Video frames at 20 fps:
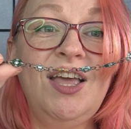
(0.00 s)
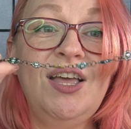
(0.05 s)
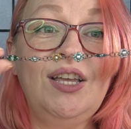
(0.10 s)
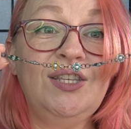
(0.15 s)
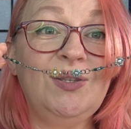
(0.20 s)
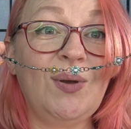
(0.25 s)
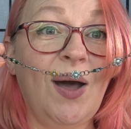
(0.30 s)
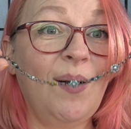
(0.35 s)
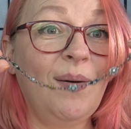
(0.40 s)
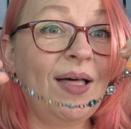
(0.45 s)

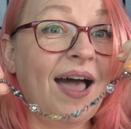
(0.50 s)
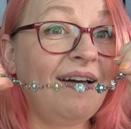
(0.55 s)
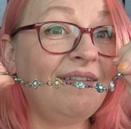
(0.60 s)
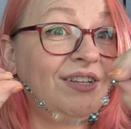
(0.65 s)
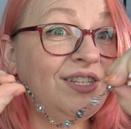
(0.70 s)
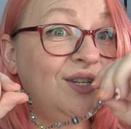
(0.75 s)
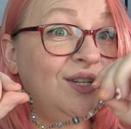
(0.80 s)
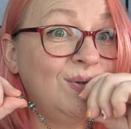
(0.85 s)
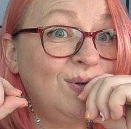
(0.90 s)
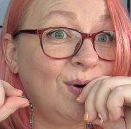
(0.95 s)
So I will have
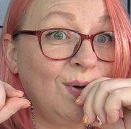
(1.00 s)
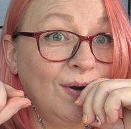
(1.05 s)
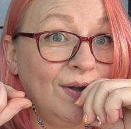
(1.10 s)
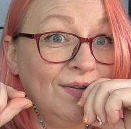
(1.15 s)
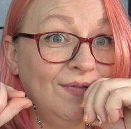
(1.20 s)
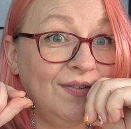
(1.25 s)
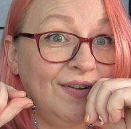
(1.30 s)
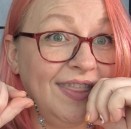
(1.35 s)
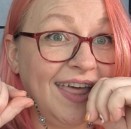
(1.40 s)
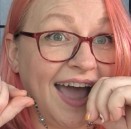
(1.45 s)
a
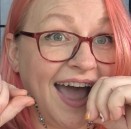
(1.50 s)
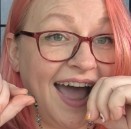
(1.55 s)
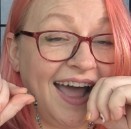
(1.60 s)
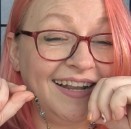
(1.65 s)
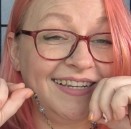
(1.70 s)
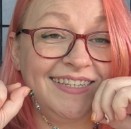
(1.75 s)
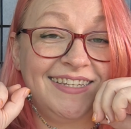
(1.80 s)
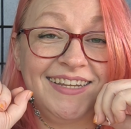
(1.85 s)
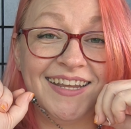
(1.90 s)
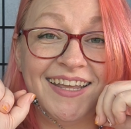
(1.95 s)
tutorial for
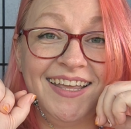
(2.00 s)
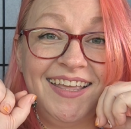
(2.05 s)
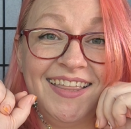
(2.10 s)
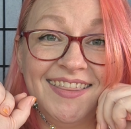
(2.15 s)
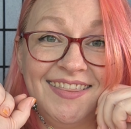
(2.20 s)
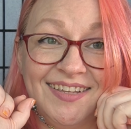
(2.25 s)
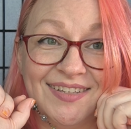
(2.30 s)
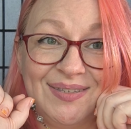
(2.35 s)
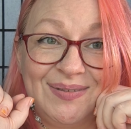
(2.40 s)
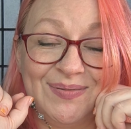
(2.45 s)
that
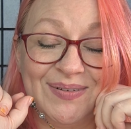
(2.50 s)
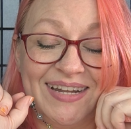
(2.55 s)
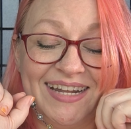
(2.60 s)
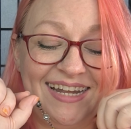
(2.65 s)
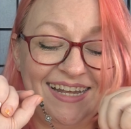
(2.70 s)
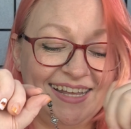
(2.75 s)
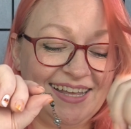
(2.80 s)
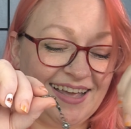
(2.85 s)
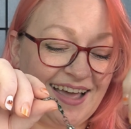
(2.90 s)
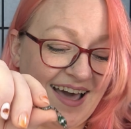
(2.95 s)
this
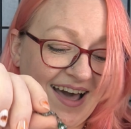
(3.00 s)
week.